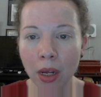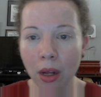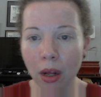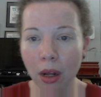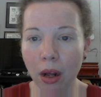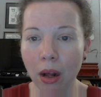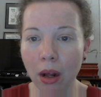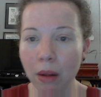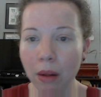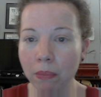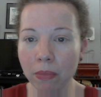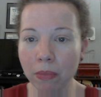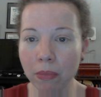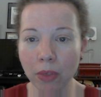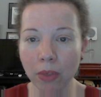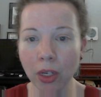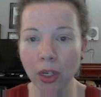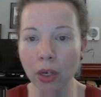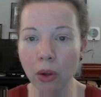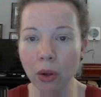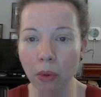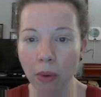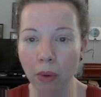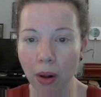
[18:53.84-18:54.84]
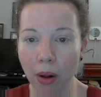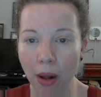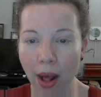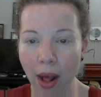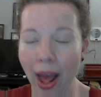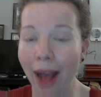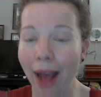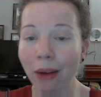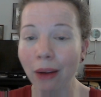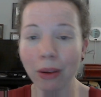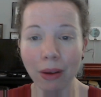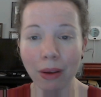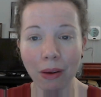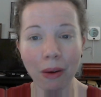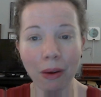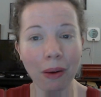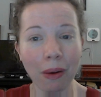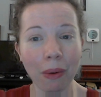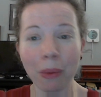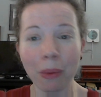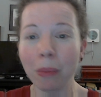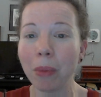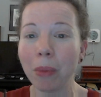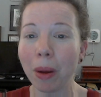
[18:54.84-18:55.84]

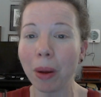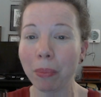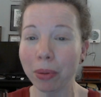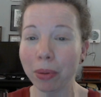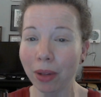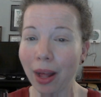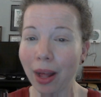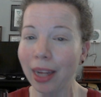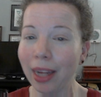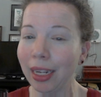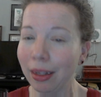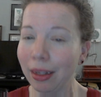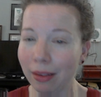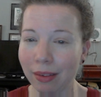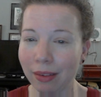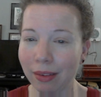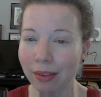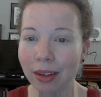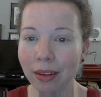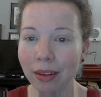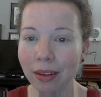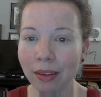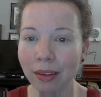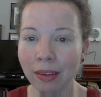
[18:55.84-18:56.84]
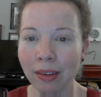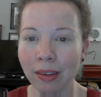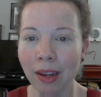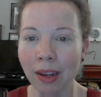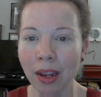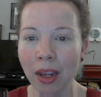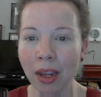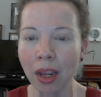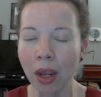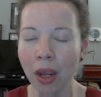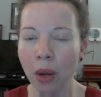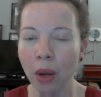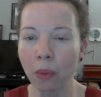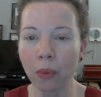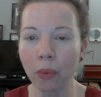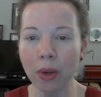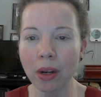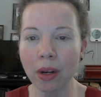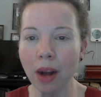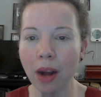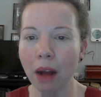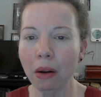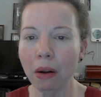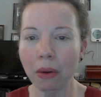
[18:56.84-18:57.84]
home appliances
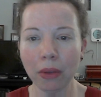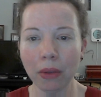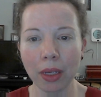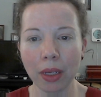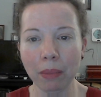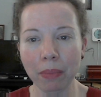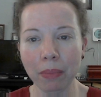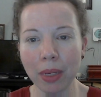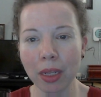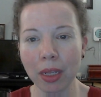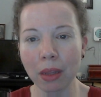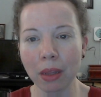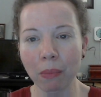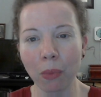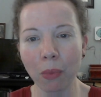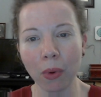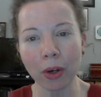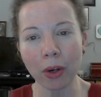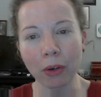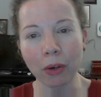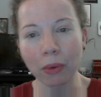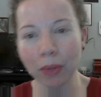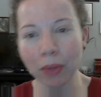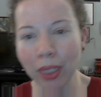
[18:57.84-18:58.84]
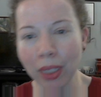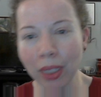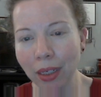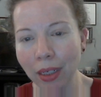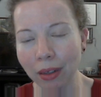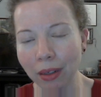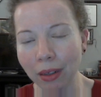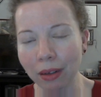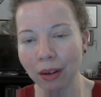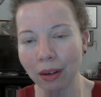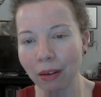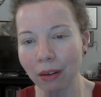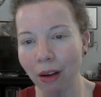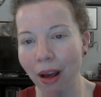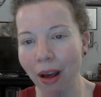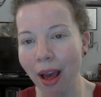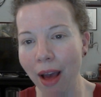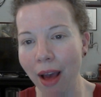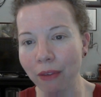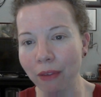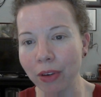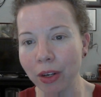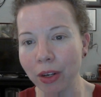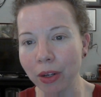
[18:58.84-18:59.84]
would not only be the more green
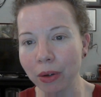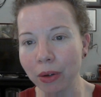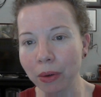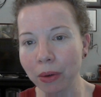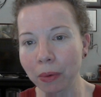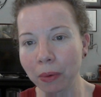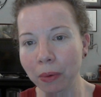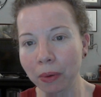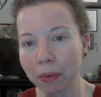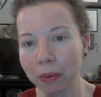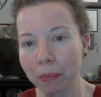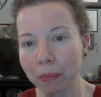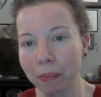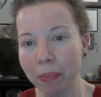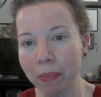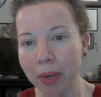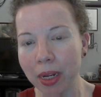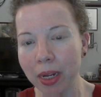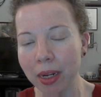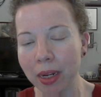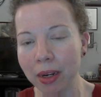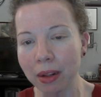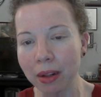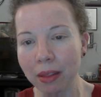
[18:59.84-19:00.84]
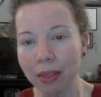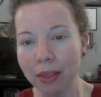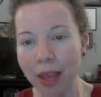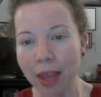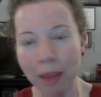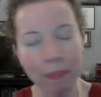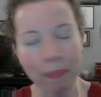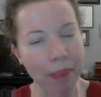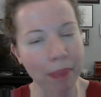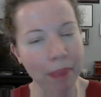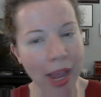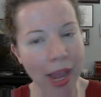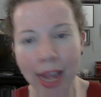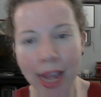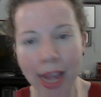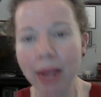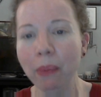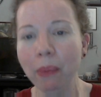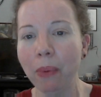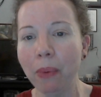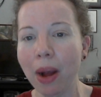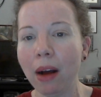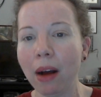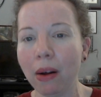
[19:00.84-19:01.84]
avenue, but they pay
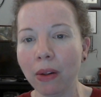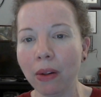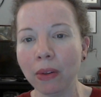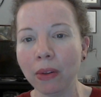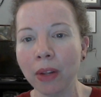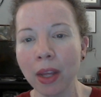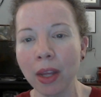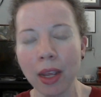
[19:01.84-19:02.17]
well.